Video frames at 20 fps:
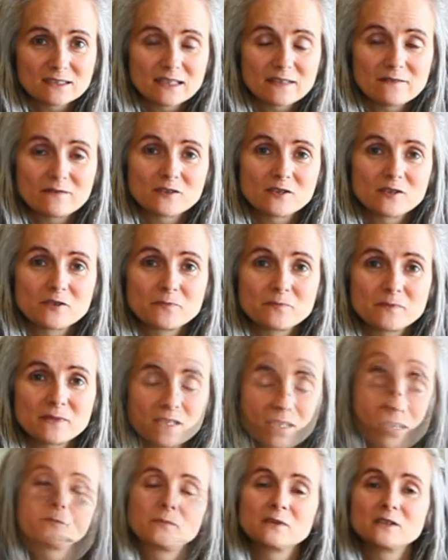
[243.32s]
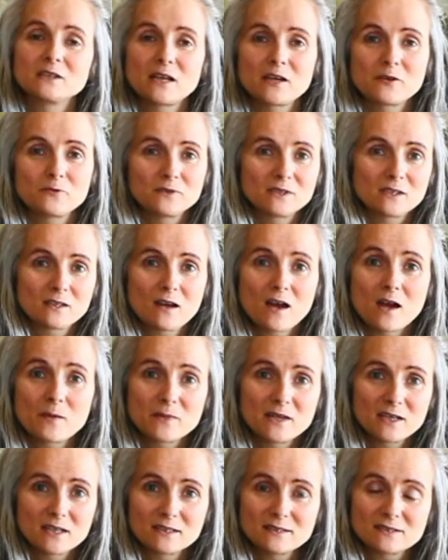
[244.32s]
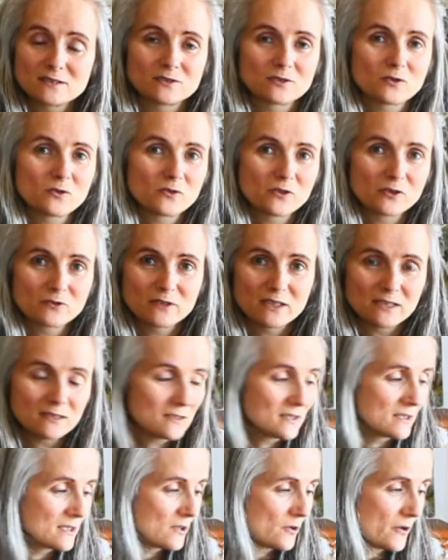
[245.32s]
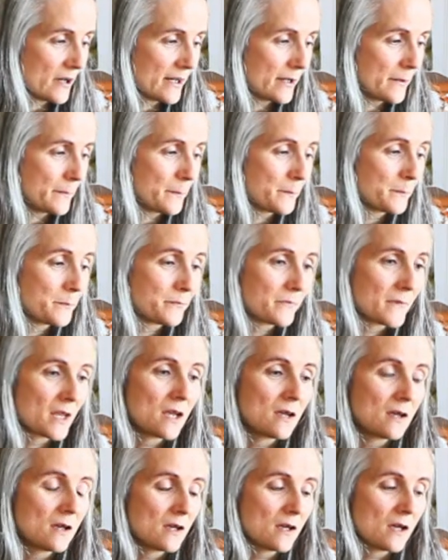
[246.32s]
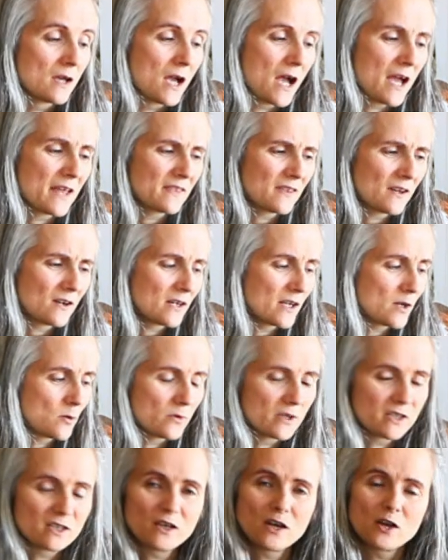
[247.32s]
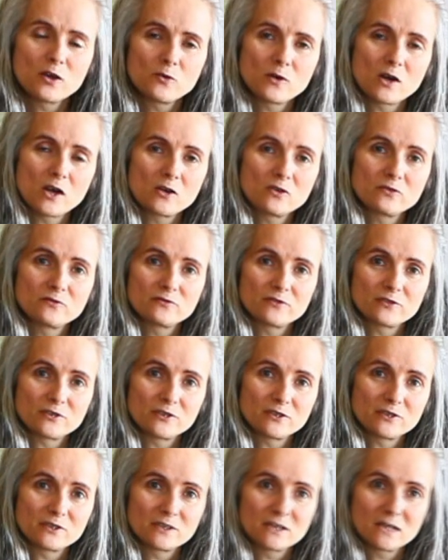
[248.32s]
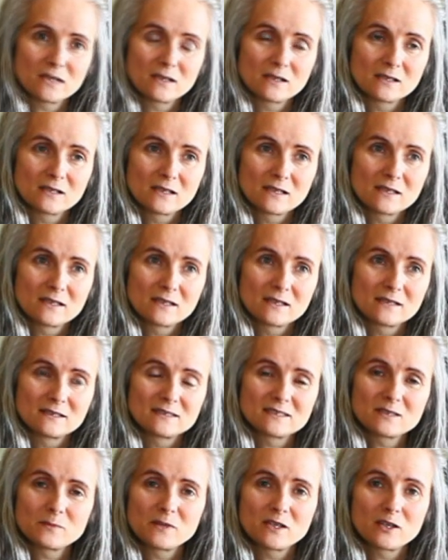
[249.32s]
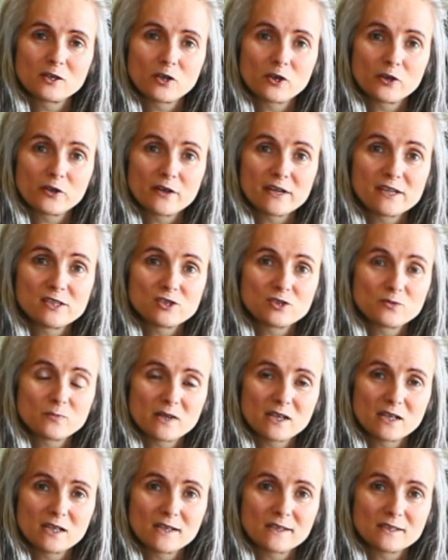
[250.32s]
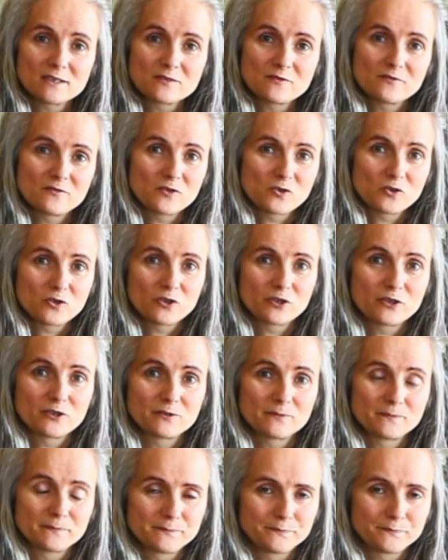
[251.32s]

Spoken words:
leave them below in the comments or on Instagram. I thought I would go over some encouragement for